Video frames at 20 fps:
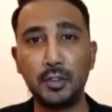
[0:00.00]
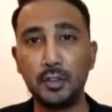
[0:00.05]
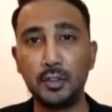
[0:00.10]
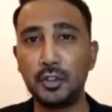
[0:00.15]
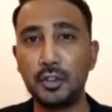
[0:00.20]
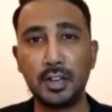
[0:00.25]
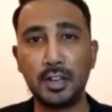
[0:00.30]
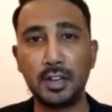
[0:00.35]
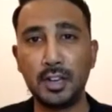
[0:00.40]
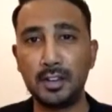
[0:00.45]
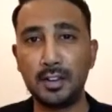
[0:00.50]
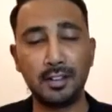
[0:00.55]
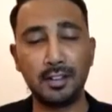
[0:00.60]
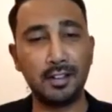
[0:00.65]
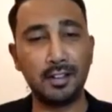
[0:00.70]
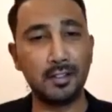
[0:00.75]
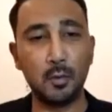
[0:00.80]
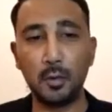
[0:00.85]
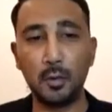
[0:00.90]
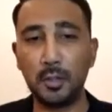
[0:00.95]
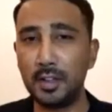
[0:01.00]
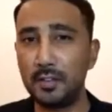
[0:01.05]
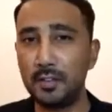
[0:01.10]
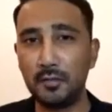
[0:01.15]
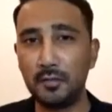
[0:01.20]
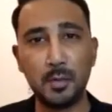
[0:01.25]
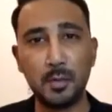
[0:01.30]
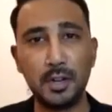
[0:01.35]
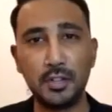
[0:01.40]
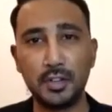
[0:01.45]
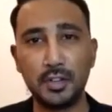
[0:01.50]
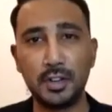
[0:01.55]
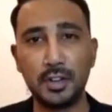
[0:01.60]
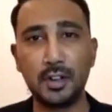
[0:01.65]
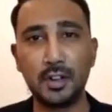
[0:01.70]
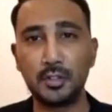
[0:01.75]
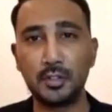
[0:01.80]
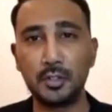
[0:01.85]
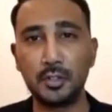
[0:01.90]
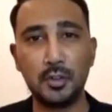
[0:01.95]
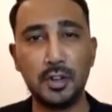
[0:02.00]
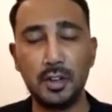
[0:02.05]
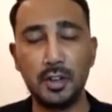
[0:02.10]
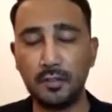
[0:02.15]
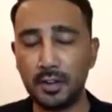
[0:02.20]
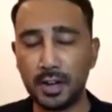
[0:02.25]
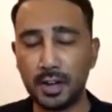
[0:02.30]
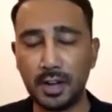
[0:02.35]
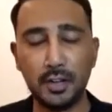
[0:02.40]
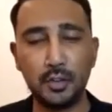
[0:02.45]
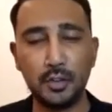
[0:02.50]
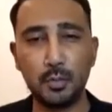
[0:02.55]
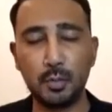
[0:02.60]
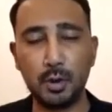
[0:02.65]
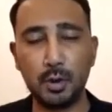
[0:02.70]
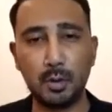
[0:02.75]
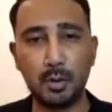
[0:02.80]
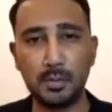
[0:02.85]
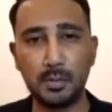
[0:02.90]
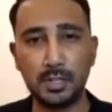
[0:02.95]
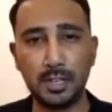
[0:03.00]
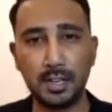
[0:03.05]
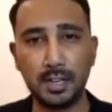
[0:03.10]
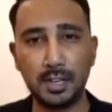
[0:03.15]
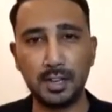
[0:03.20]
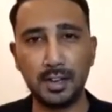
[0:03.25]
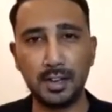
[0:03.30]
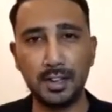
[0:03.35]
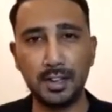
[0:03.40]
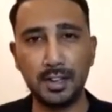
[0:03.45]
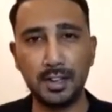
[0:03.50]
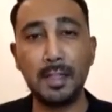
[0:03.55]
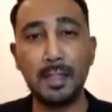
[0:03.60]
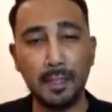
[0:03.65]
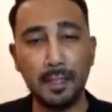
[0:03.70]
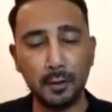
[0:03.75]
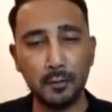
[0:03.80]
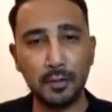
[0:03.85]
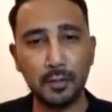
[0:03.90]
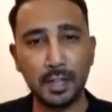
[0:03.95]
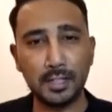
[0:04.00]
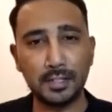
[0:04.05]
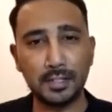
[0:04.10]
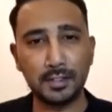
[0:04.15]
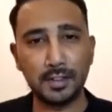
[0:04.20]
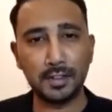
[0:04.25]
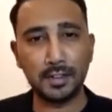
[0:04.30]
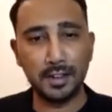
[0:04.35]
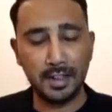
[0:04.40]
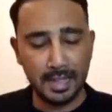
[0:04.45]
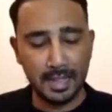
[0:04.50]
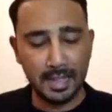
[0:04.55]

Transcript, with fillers: to jot all the information down so you never run into problems again. Thank you for and that, photos.